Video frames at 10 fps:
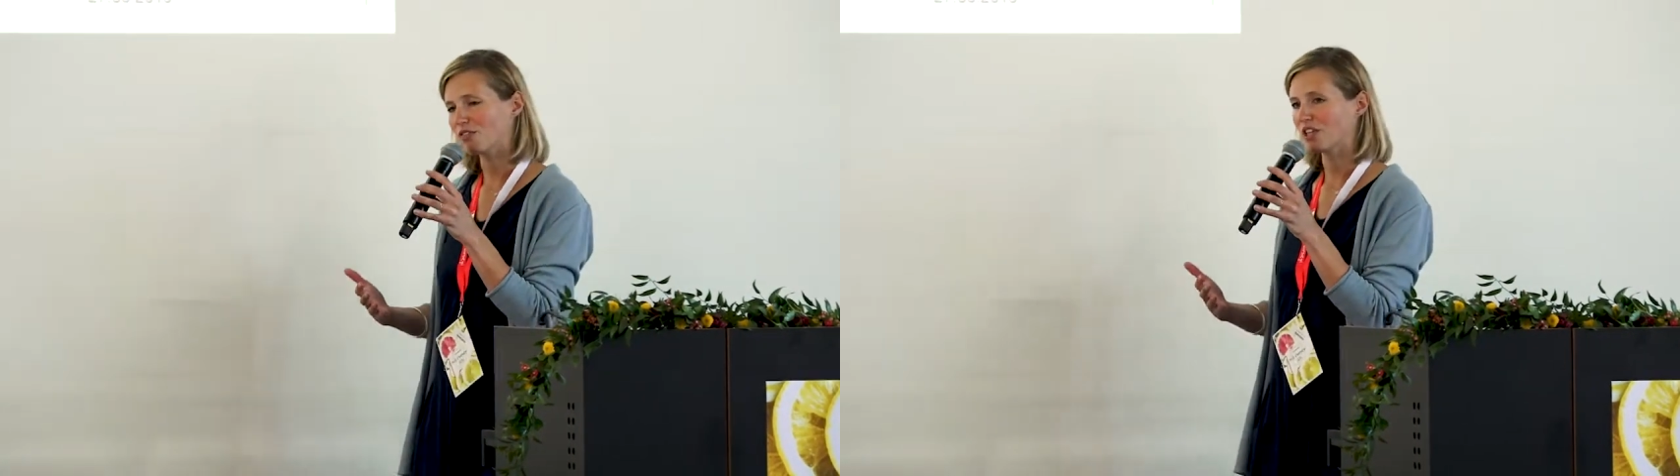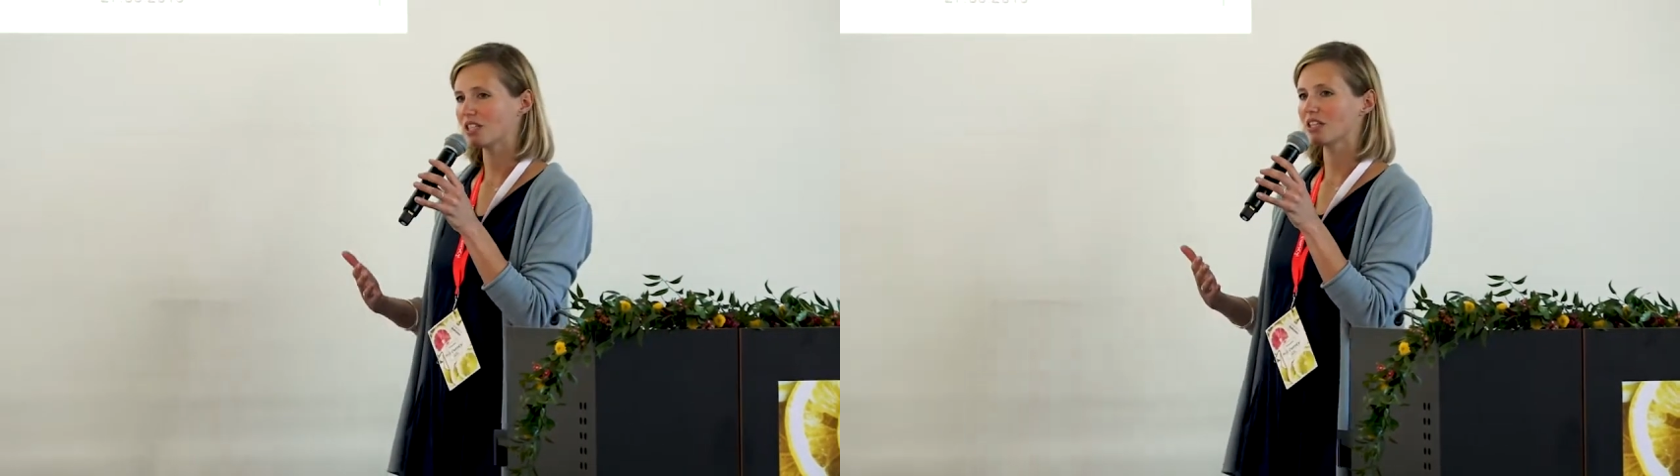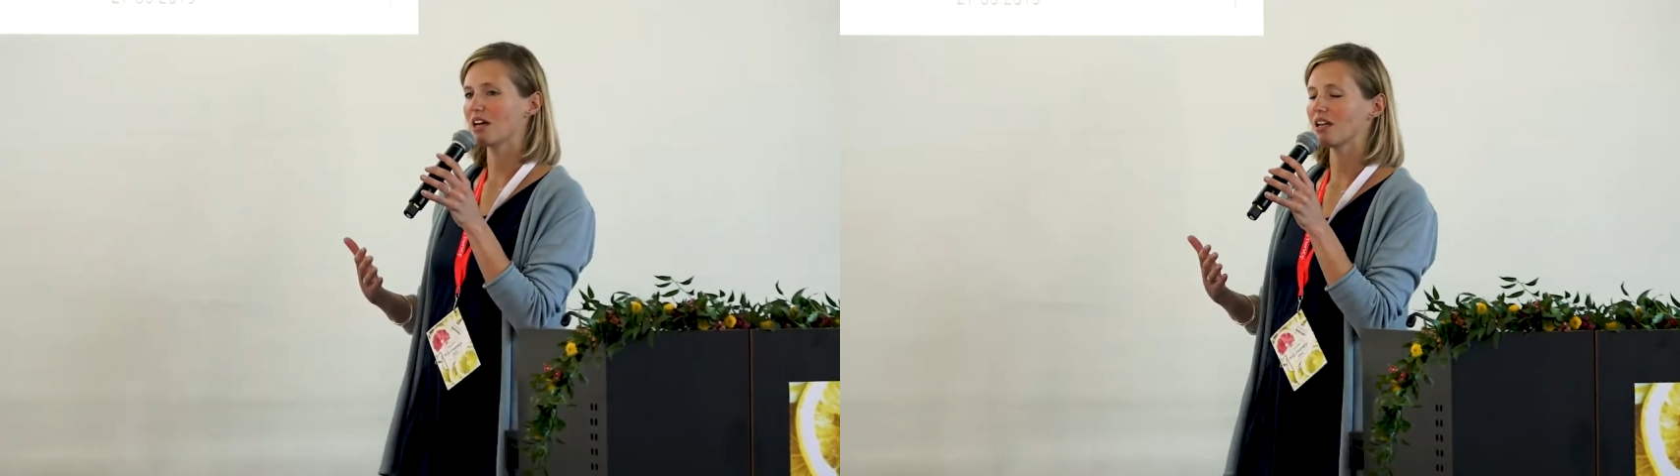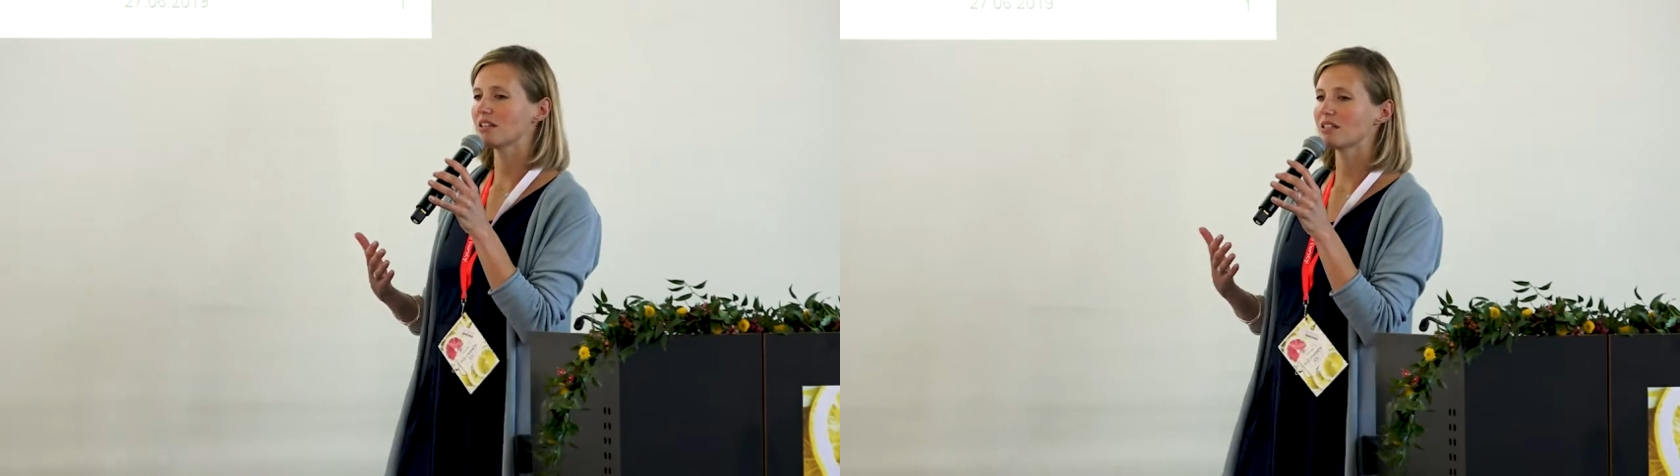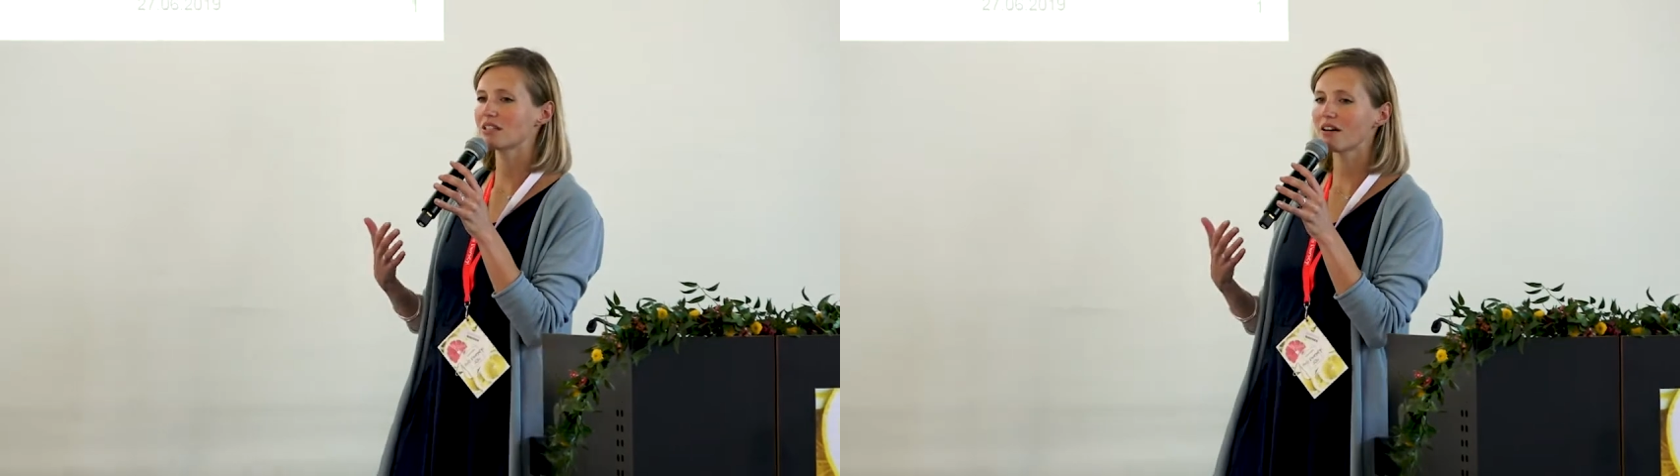is that
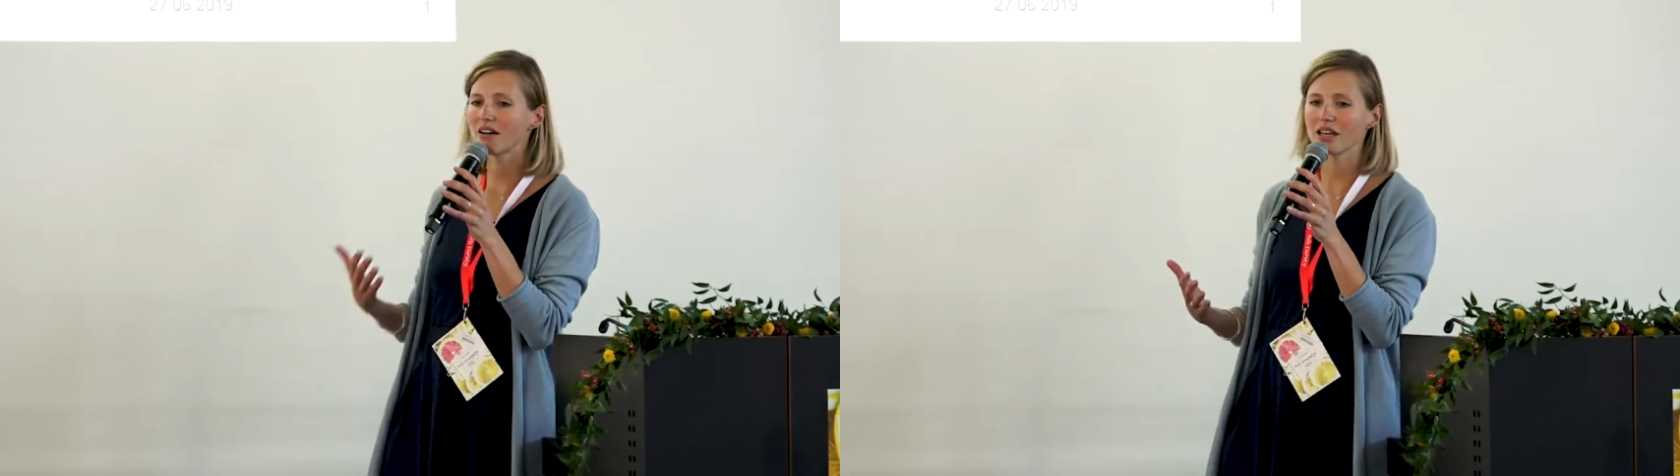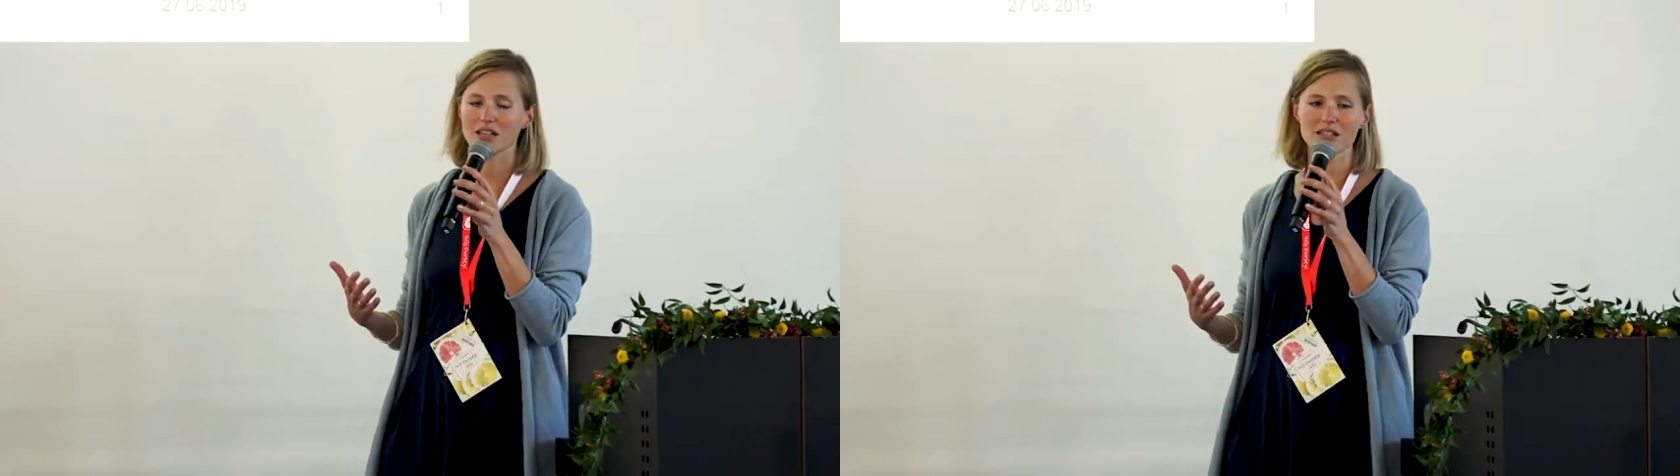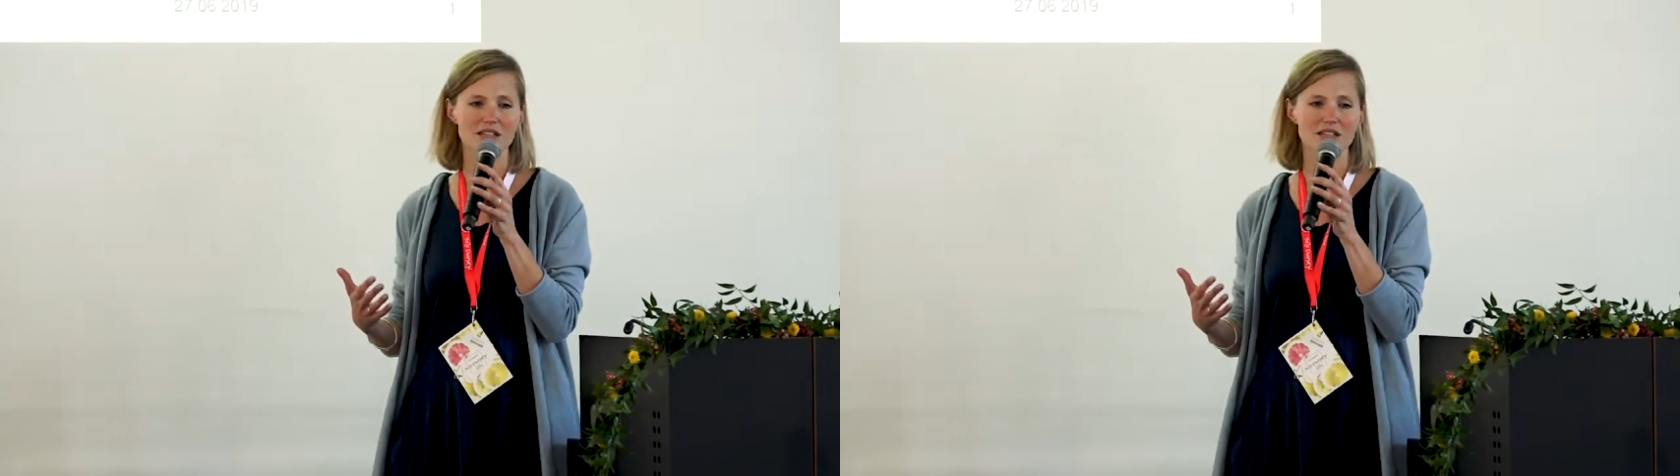science